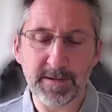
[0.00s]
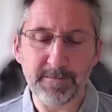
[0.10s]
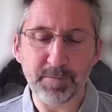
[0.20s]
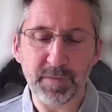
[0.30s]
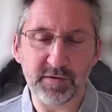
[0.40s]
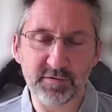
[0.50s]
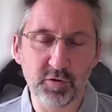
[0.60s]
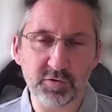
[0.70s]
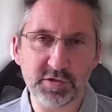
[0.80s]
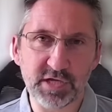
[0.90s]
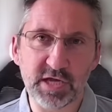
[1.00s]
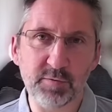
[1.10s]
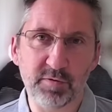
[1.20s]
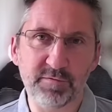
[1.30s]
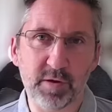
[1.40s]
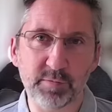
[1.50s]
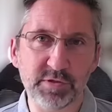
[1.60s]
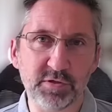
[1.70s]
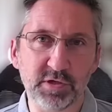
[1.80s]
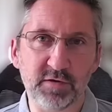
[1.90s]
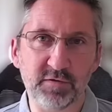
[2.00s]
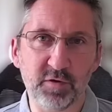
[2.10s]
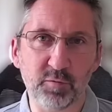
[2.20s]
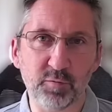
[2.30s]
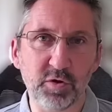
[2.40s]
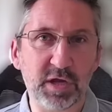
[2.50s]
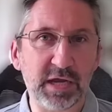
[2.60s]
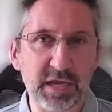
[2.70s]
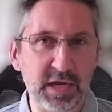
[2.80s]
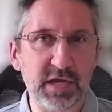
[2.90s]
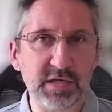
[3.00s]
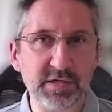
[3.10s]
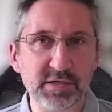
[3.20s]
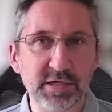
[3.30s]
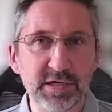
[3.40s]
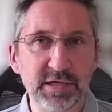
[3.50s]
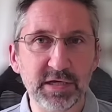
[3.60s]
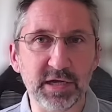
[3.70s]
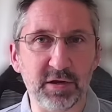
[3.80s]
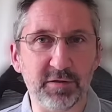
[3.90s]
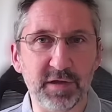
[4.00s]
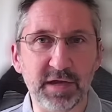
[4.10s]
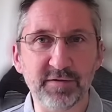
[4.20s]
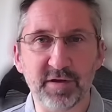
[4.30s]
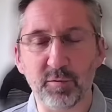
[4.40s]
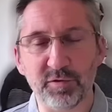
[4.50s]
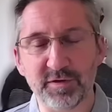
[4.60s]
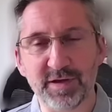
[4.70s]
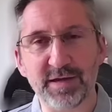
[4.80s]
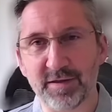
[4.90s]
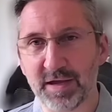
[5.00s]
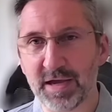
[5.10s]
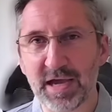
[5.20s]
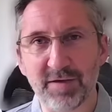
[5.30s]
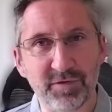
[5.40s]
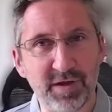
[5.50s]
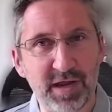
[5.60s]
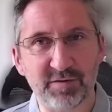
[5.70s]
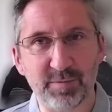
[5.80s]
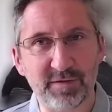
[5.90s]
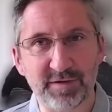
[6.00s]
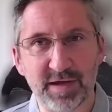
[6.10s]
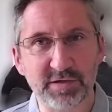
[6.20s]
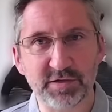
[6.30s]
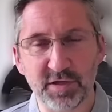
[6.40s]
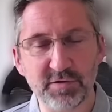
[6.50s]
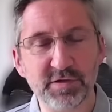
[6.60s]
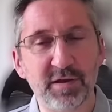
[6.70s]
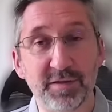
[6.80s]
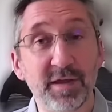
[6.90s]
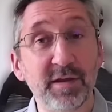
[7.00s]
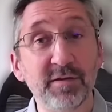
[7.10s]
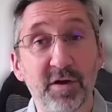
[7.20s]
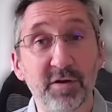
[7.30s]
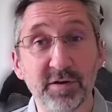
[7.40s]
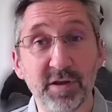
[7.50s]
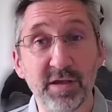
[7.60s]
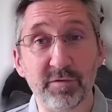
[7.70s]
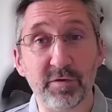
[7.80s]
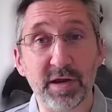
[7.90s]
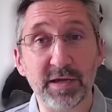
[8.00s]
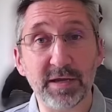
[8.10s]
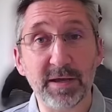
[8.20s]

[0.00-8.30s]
it's not to say what Pharma's doing is not working, it is. Things like with the data they have, next best action, those kind of things are delivering,